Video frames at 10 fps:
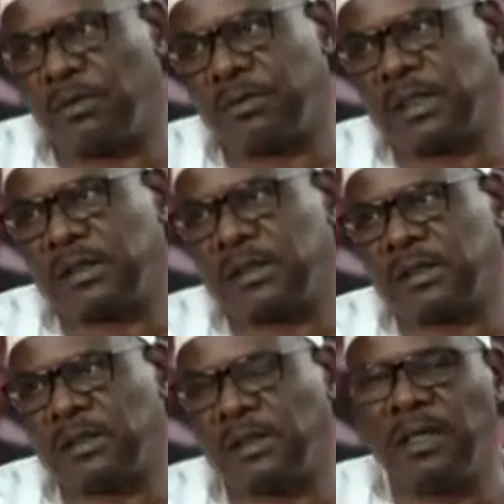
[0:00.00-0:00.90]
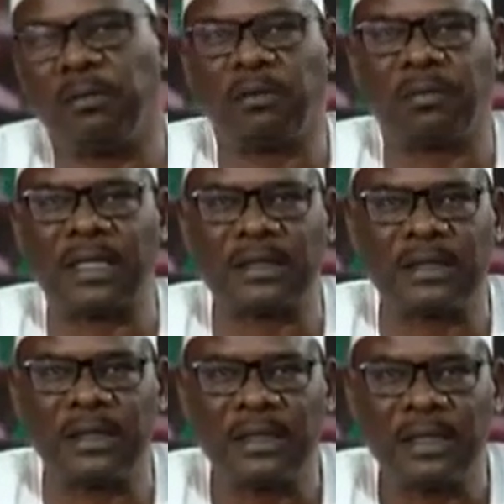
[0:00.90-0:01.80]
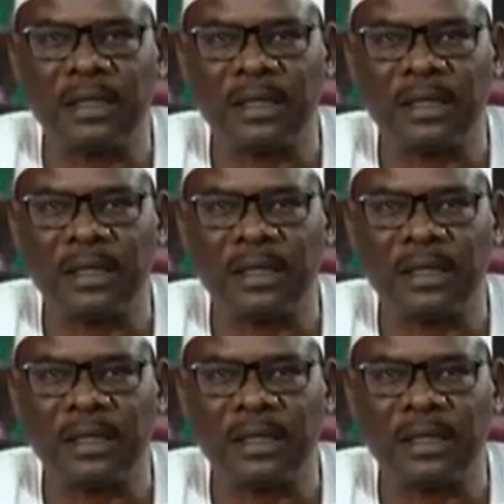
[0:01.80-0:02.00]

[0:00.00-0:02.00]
Party. Yeah. The Labour Party,